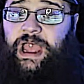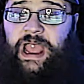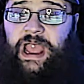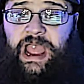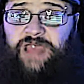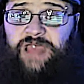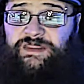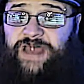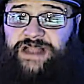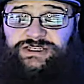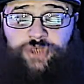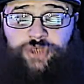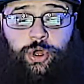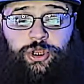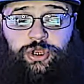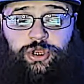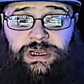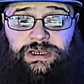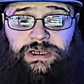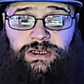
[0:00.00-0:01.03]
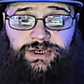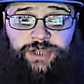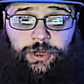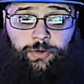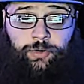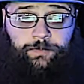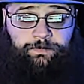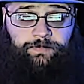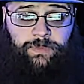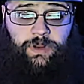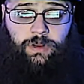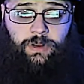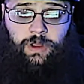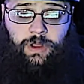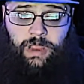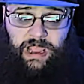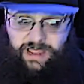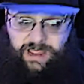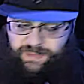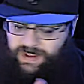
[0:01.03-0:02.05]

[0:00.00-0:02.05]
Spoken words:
and that's all you need to do. And then